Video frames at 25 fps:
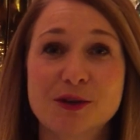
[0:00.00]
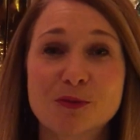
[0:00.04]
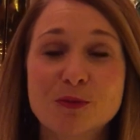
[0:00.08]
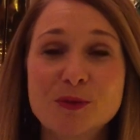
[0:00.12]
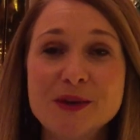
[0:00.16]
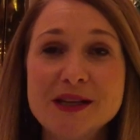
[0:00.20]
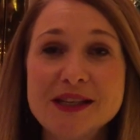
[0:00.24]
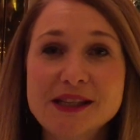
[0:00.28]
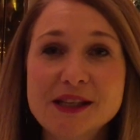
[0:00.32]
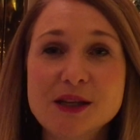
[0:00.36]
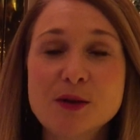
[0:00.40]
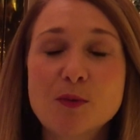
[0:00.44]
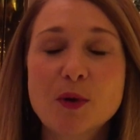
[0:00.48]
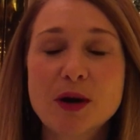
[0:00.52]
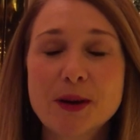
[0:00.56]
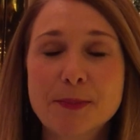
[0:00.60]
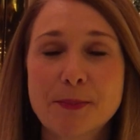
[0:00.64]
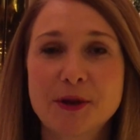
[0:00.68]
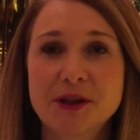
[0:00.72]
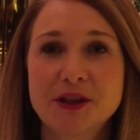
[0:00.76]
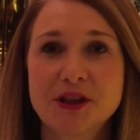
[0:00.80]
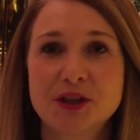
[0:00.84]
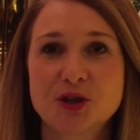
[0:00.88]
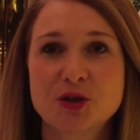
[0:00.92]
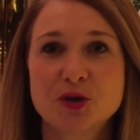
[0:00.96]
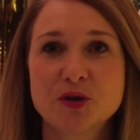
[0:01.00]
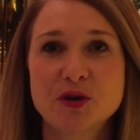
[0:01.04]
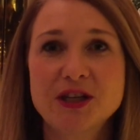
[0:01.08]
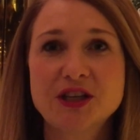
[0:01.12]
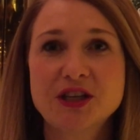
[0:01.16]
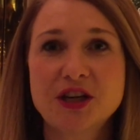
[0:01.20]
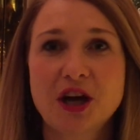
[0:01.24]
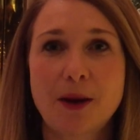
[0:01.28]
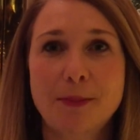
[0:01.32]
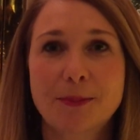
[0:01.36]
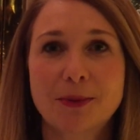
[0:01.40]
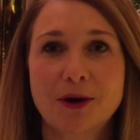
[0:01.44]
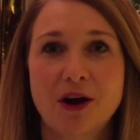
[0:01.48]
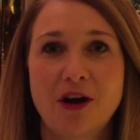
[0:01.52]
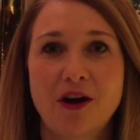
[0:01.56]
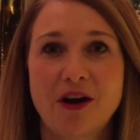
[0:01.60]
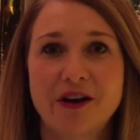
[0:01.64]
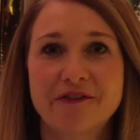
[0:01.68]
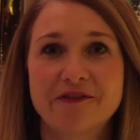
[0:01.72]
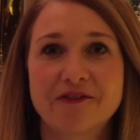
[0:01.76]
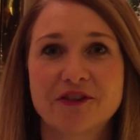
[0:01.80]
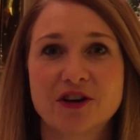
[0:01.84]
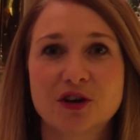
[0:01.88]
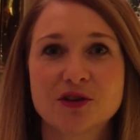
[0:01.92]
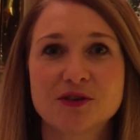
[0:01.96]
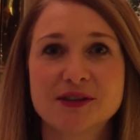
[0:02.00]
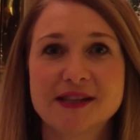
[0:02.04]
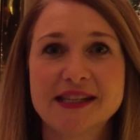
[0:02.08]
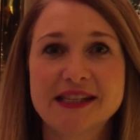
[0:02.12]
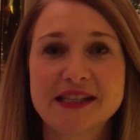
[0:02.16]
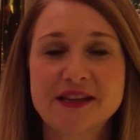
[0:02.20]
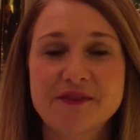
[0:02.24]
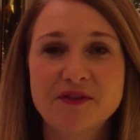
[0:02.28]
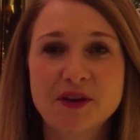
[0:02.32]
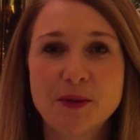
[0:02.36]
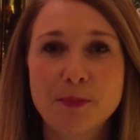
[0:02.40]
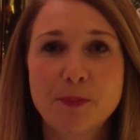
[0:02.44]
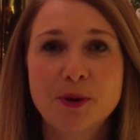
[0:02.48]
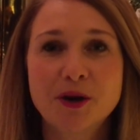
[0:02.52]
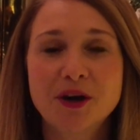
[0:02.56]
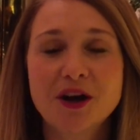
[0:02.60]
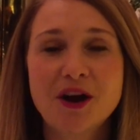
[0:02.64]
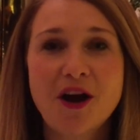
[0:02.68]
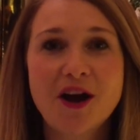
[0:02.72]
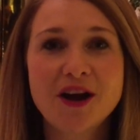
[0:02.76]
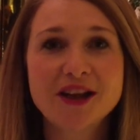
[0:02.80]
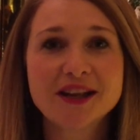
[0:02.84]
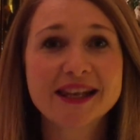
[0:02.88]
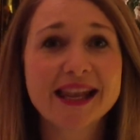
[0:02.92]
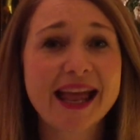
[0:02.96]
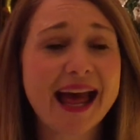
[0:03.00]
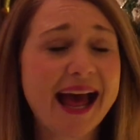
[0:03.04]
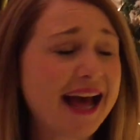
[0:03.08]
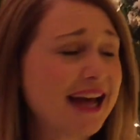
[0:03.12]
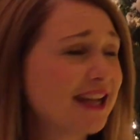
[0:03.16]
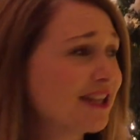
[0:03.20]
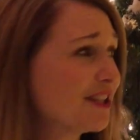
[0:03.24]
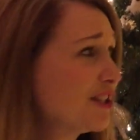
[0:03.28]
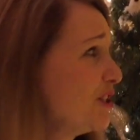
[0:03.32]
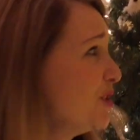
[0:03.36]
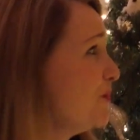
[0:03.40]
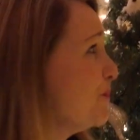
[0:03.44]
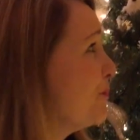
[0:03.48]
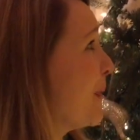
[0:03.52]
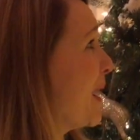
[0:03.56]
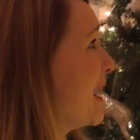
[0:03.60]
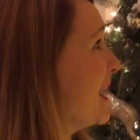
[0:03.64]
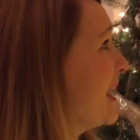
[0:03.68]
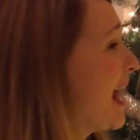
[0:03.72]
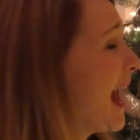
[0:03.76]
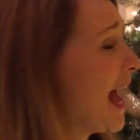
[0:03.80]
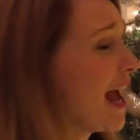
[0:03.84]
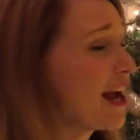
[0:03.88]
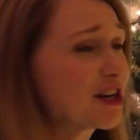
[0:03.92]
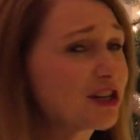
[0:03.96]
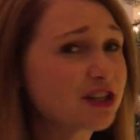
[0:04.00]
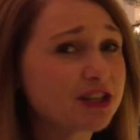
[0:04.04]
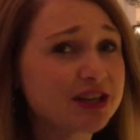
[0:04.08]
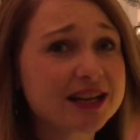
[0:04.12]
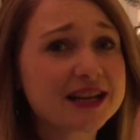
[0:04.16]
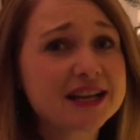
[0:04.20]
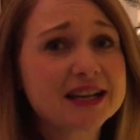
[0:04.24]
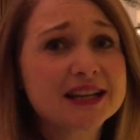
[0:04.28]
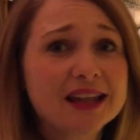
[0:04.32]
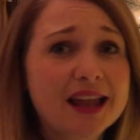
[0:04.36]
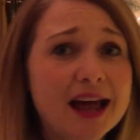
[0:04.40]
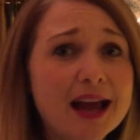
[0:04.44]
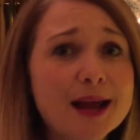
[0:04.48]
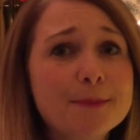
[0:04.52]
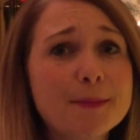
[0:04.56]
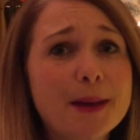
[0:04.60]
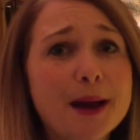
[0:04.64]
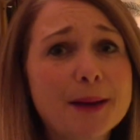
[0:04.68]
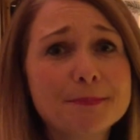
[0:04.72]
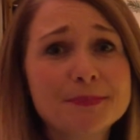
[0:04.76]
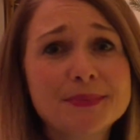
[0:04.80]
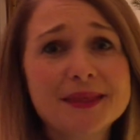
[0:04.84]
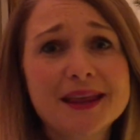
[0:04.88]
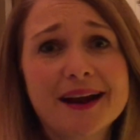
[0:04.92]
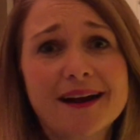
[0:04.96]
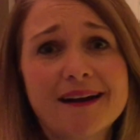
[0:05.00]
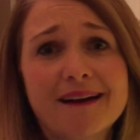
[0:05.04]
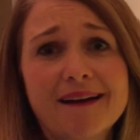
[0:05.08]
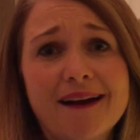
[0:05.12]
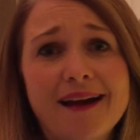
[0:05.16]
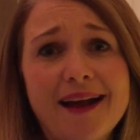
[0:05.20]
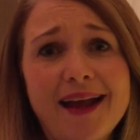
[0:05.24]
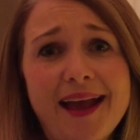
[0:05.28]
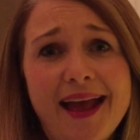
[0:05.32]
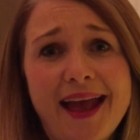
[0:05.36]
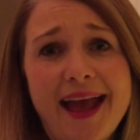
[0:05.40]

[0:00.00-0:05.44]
The reason you wanna put the tree topper on first is if you put it on last, you might actually climb up there